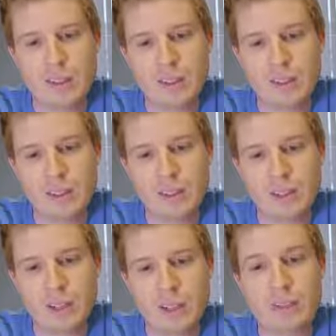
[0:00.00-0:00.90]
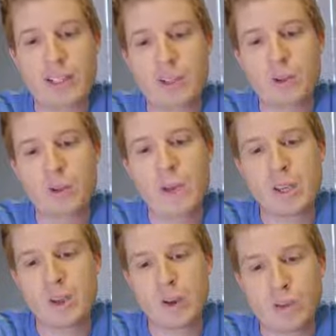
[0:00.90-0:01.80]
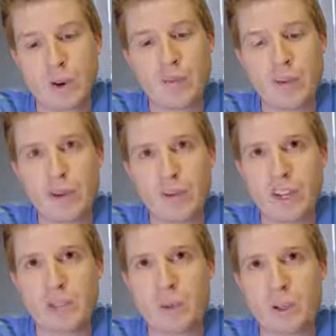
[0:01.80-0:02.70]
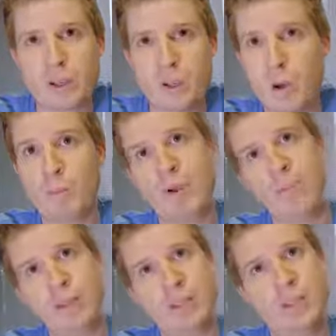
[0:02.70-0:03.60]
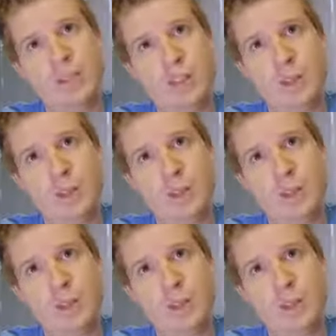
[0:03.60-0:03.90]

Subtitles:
In fact, if you make your profile on Facebook not public,